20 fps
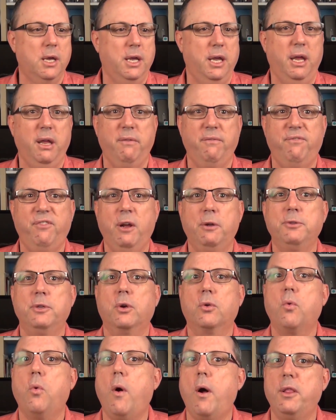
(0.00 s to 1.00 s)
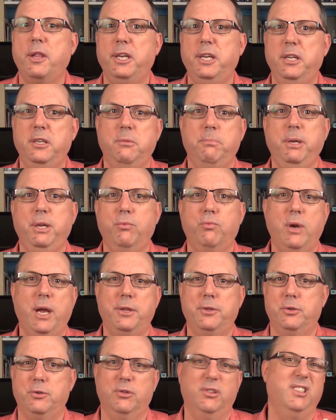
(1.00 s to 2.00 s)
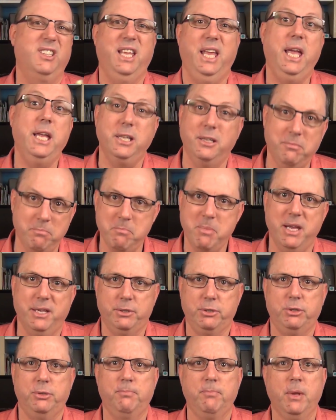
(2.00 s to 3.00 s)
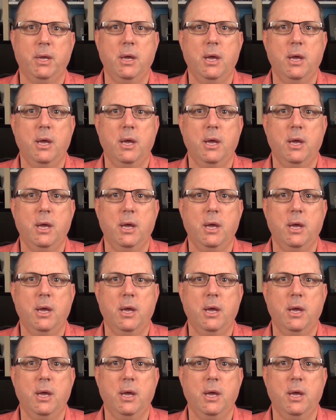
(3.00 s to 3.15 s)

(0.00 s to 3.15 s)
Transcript: and found their quality to be rather hit and miss.